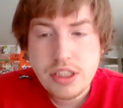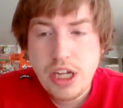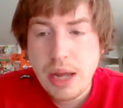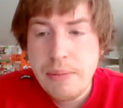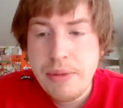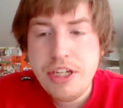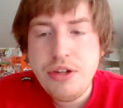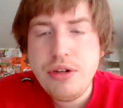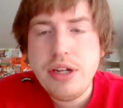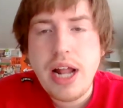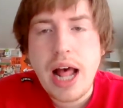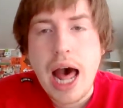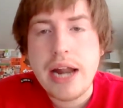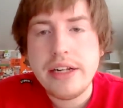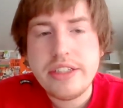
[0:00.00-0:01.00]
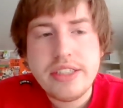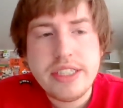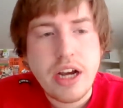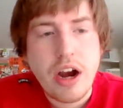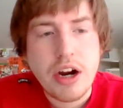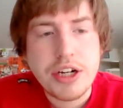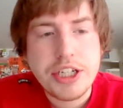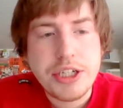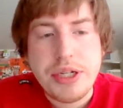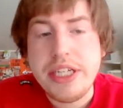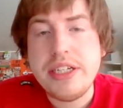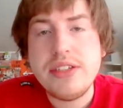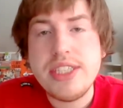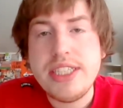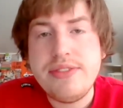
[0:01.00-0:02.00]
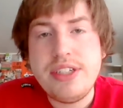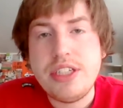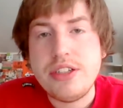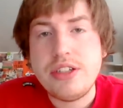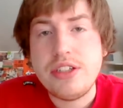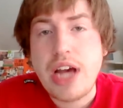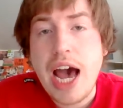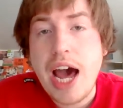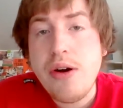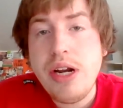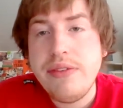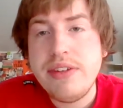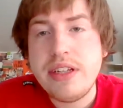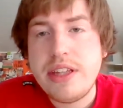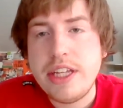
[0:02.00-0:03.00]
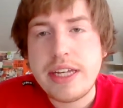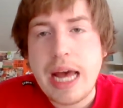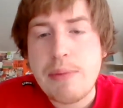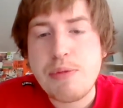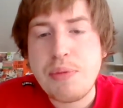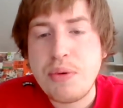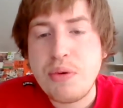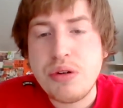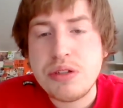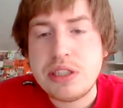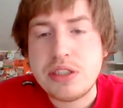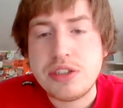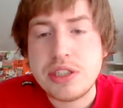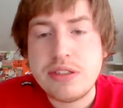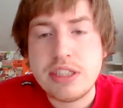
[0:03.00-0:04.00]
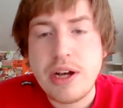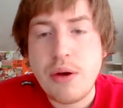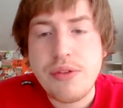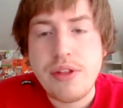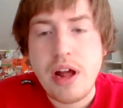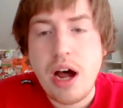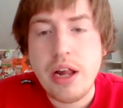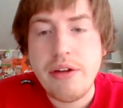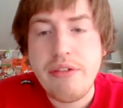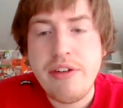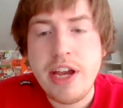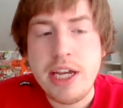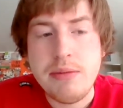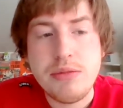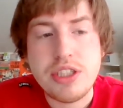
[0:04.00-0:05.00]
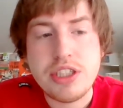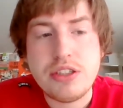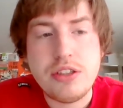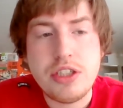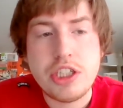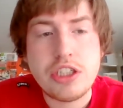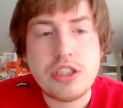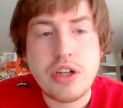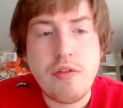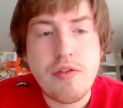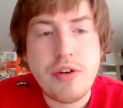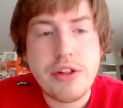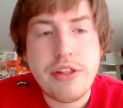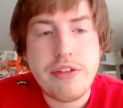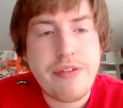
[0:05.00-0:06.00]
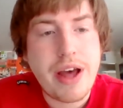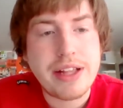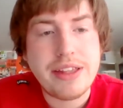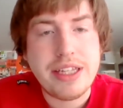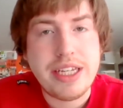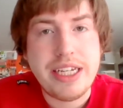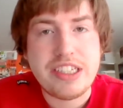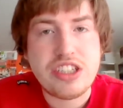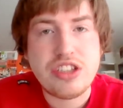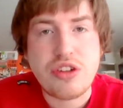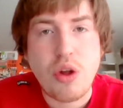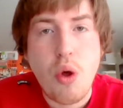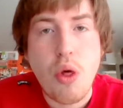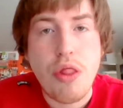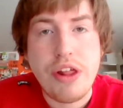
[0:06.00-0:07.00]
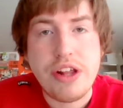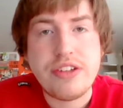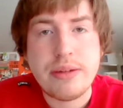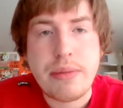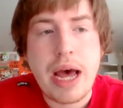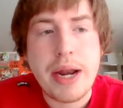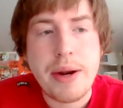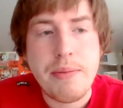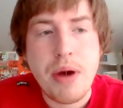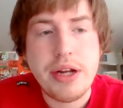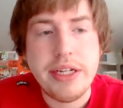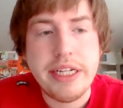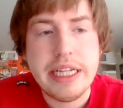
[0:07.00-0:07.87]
I mean, you could honestly argue he doesn't even I don't even think Albert Pujols deserves to go in the Hall of Fame just over the fact that he stole this amount of money.